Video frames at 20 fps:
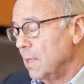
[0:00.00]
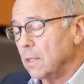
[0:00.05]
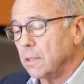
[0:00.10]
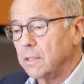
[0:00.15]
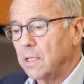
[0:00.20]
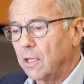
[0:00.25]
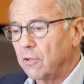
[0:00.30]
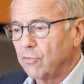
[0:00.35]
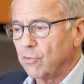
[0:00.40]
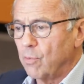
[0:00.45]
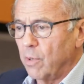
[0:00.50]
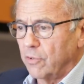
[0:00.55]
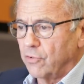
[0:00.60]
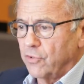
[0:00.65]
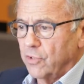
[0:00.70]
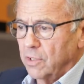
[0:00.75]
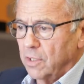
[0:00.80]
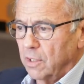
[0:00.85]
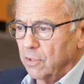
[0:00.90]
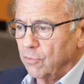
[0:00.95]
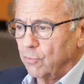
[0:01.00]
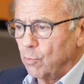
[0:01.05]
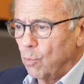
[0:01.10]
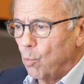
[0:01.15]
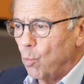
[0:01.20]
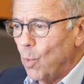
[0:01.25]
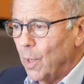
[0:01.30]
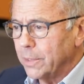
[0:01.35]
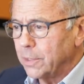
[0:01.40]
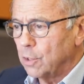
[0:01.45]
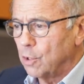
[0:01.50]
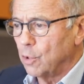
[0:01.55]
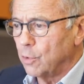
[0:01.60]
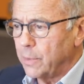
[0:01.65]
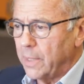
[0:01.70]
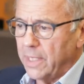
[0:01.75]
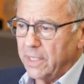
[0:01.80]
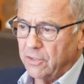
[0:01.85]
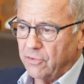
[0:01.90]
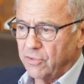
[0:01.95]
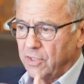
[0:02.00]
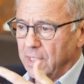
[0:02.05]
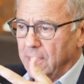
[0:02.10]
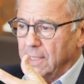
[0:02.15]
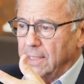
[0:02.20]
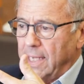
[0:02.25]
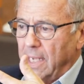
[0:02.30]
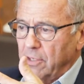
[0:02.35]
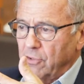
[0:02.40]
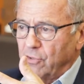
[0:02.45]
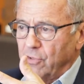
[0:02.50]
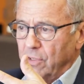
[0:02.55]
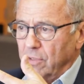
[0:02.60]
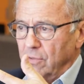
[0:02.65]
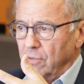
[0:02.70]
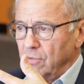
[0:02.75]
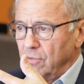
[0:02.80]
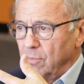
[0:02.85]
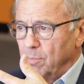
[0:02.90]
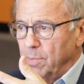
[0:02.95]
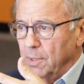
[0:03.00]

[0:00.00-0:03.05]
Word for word: Next question is, what creates the connections